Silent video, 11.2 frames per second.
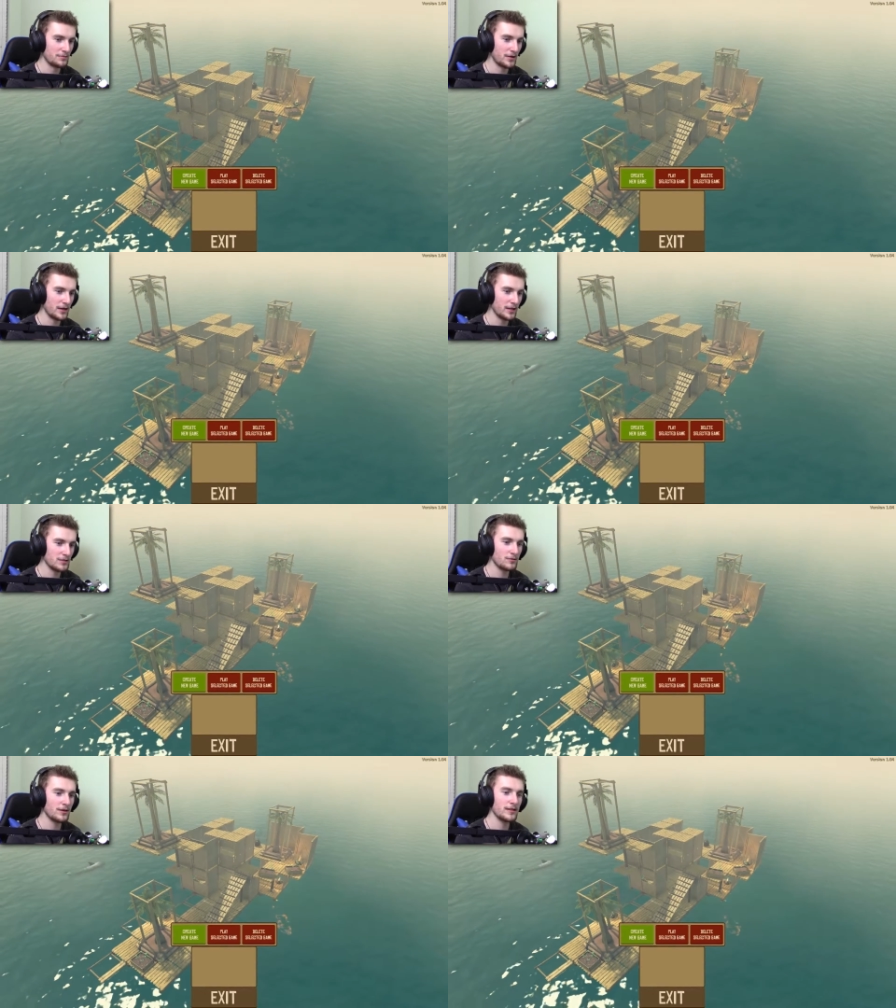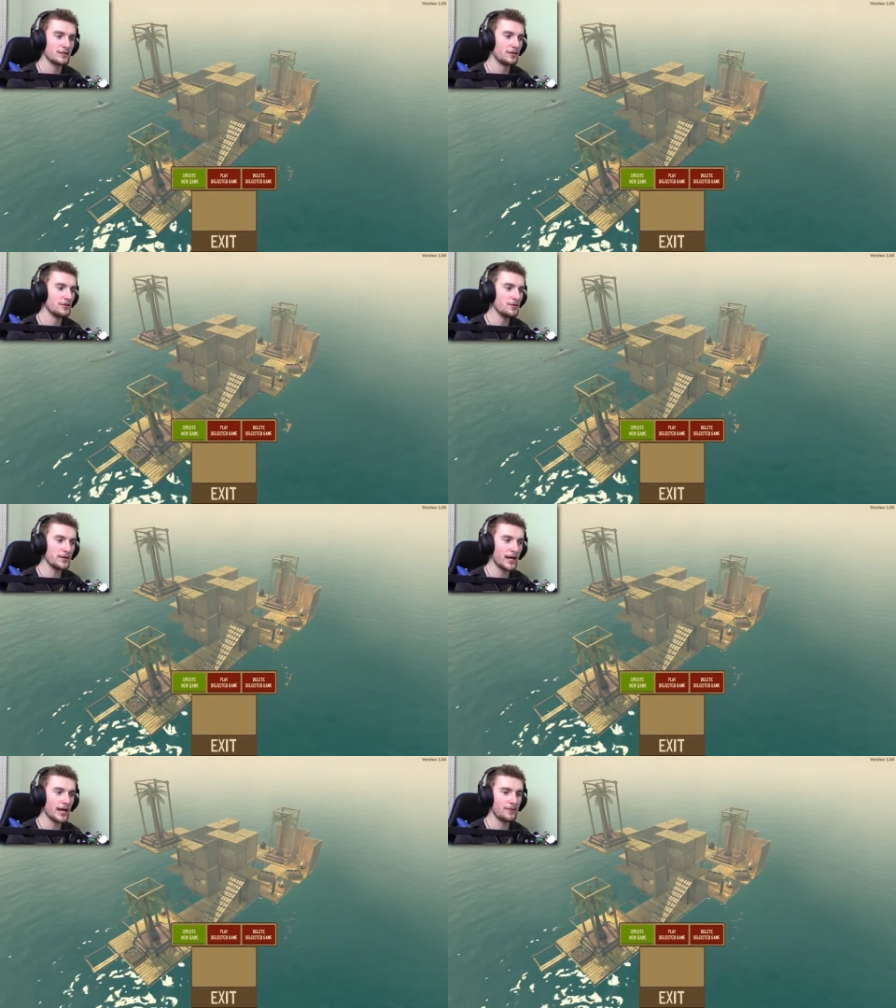But let's create a new
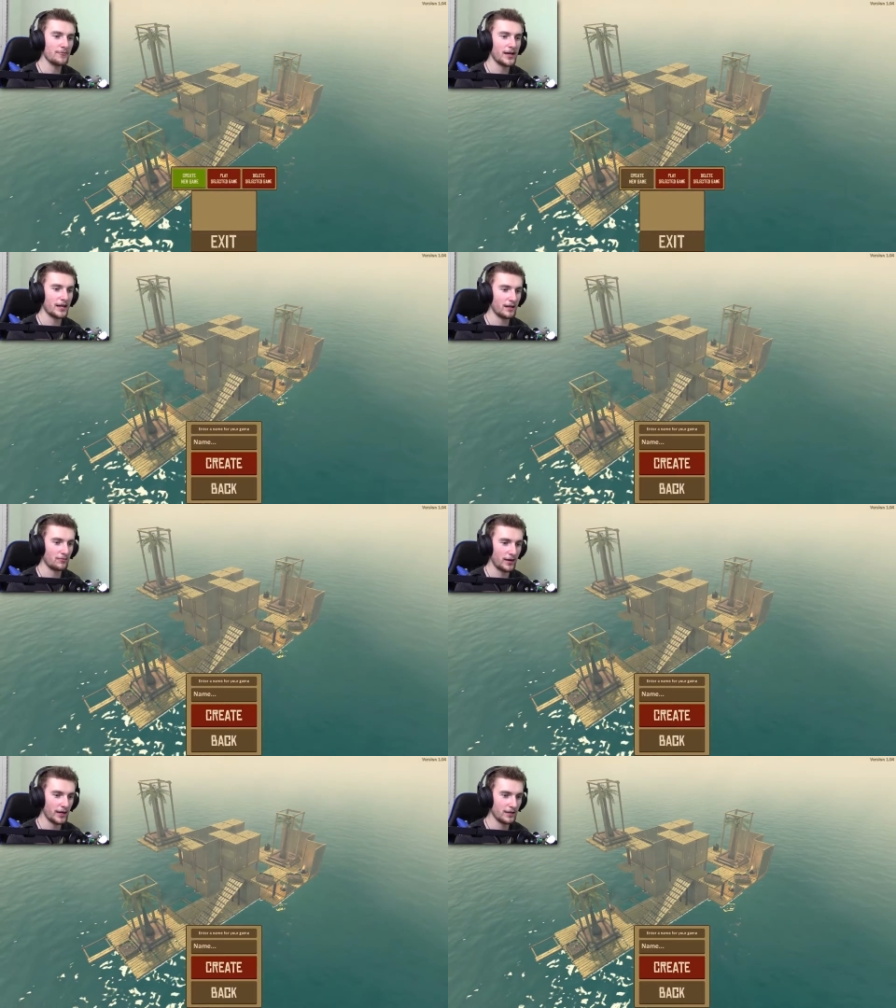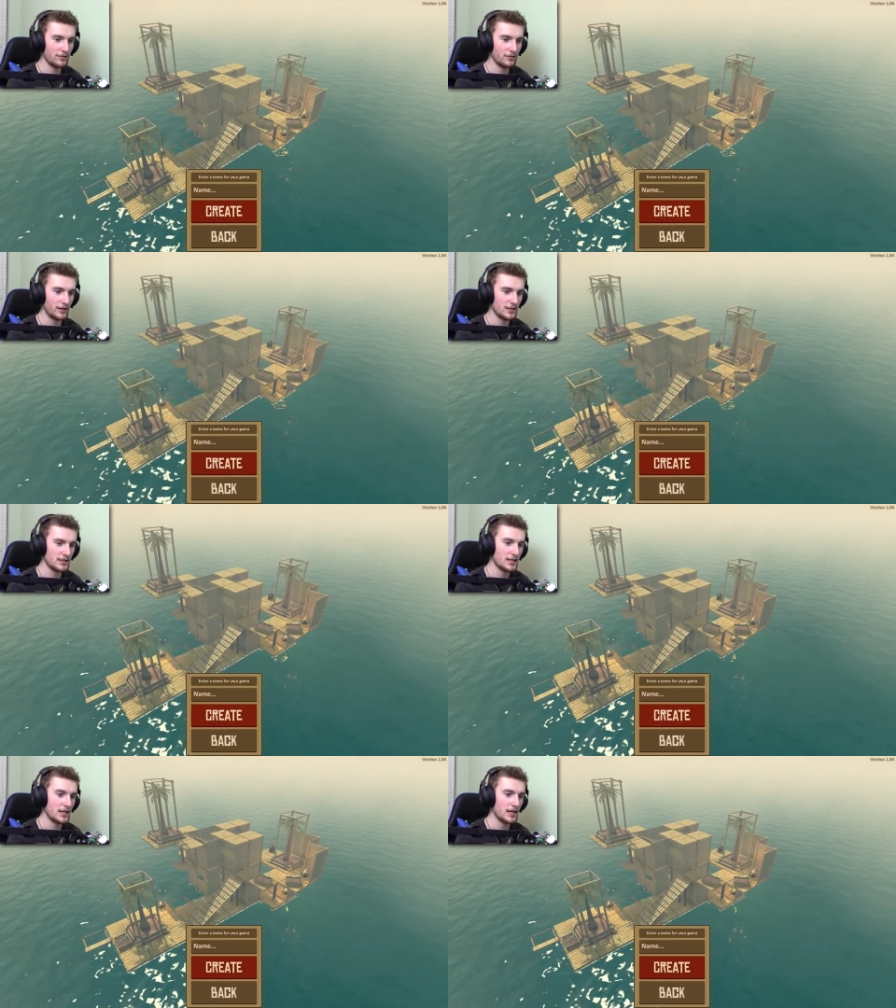game and get right into
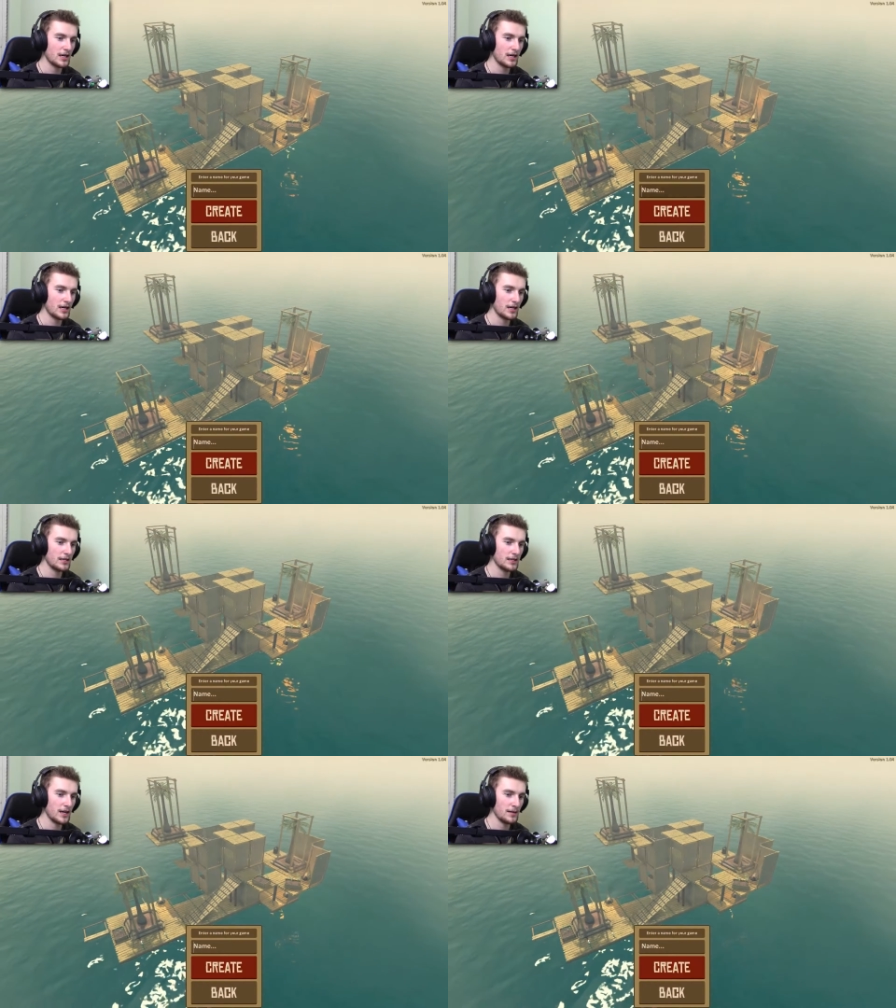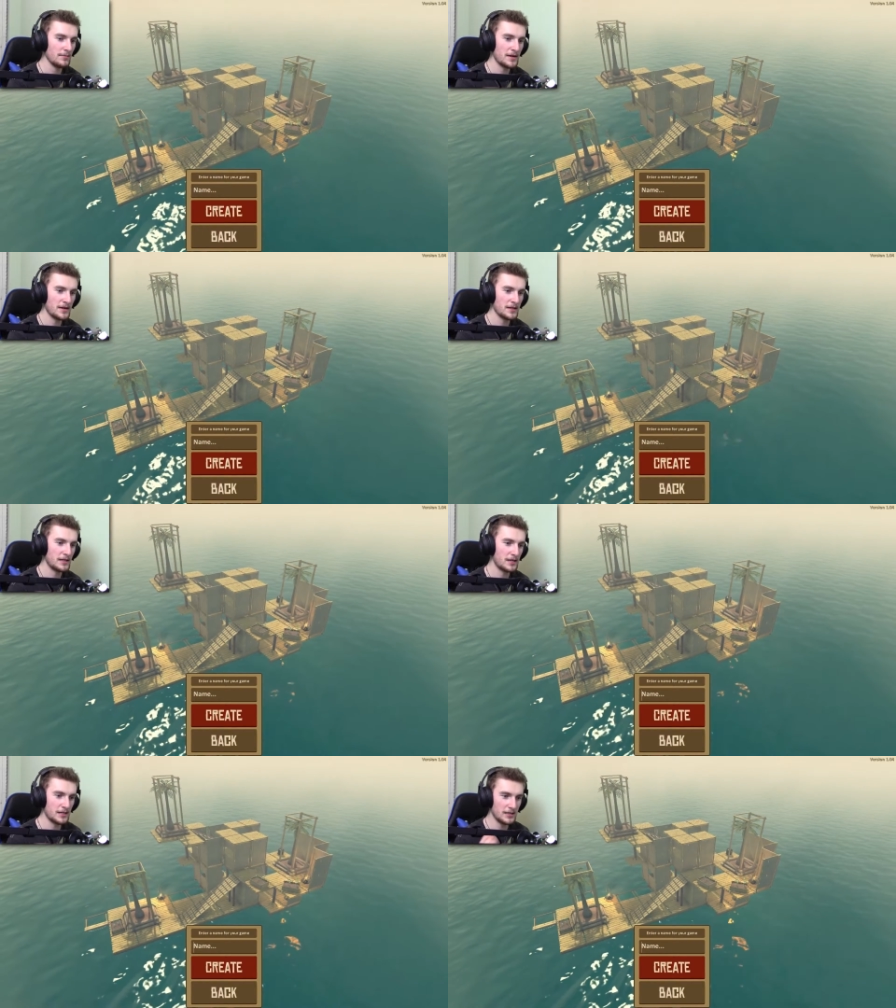this. Uh, name?
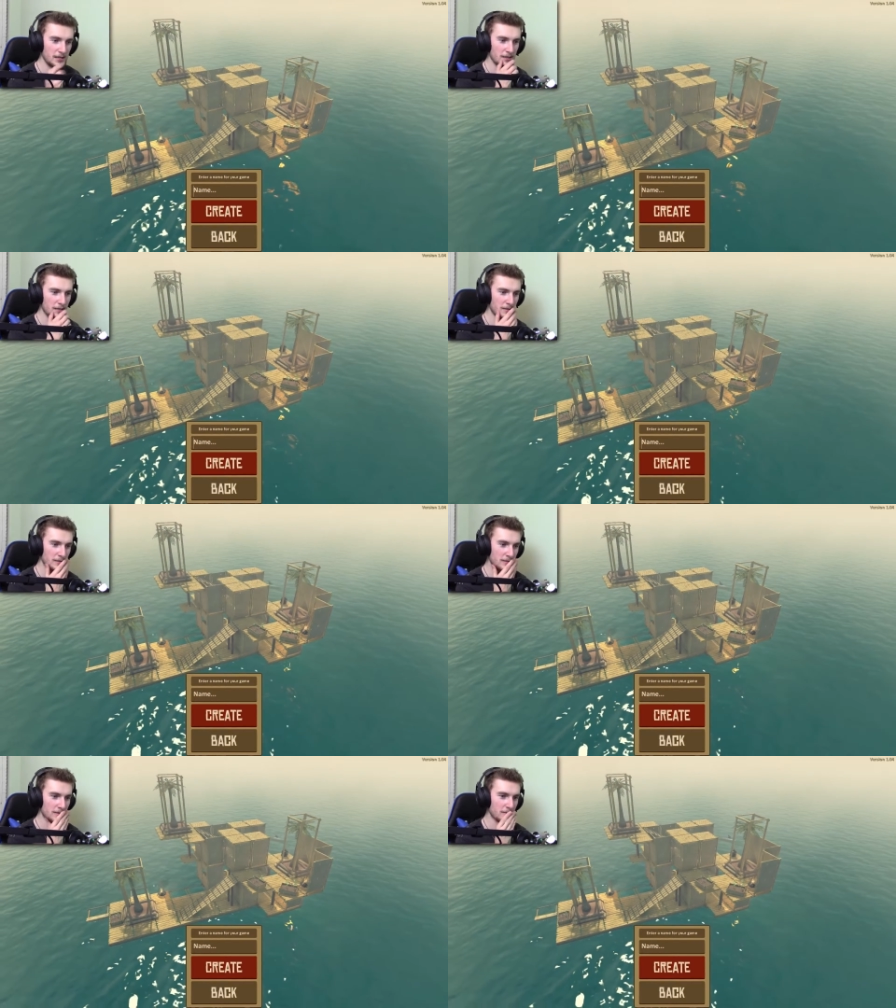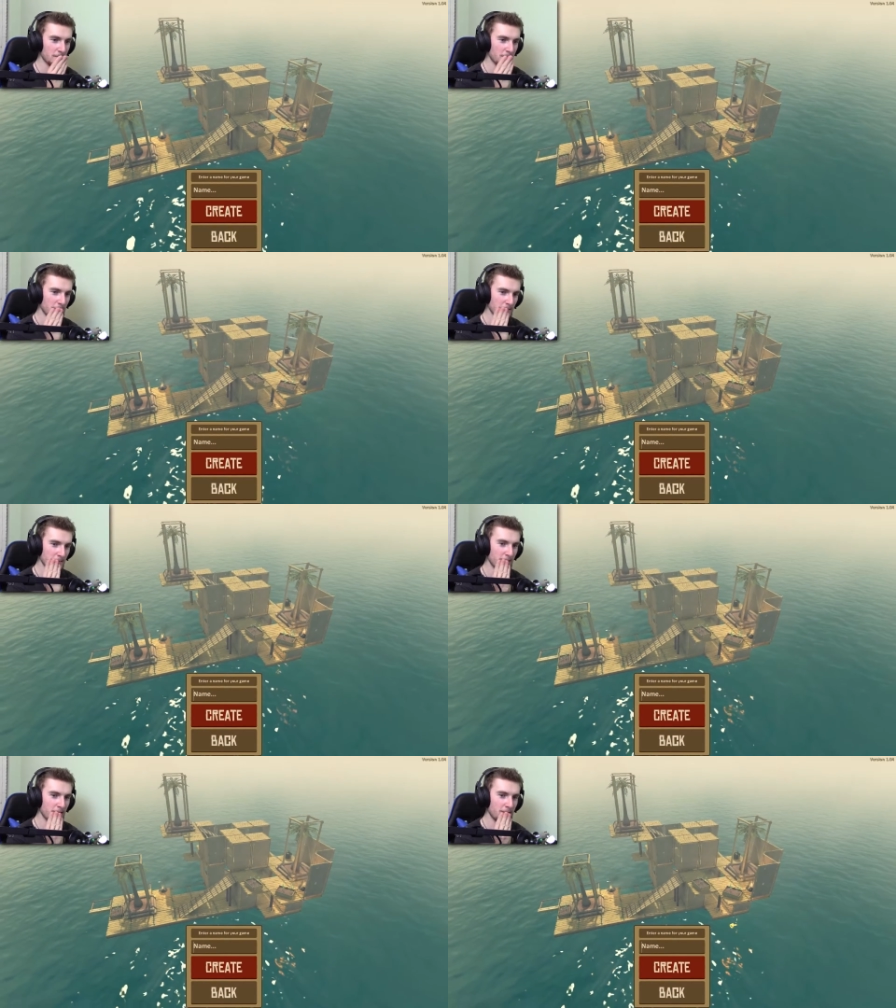Uh,
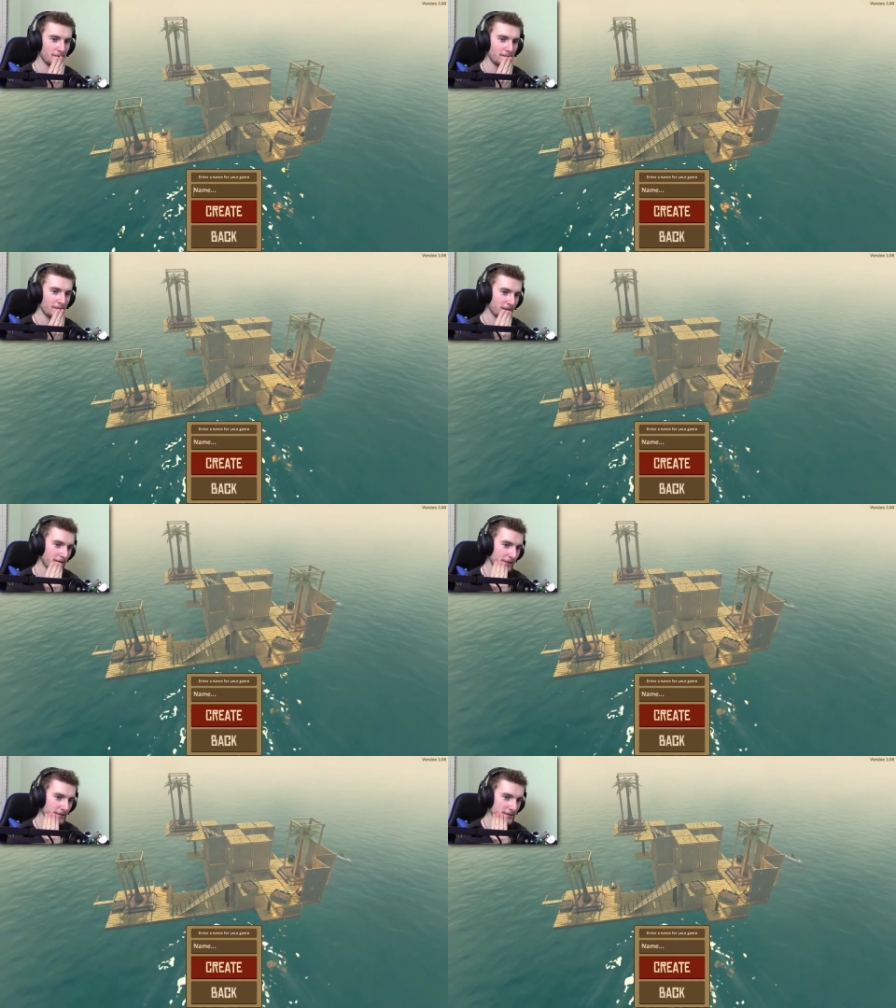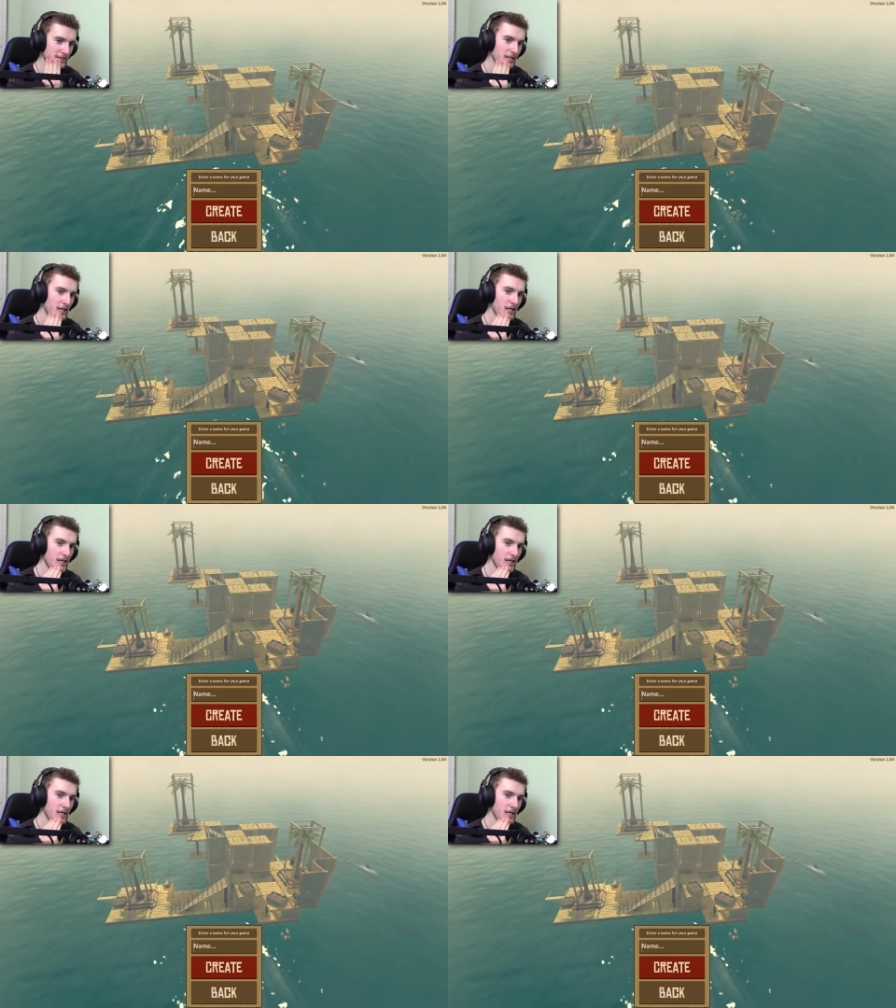what do we want to call this?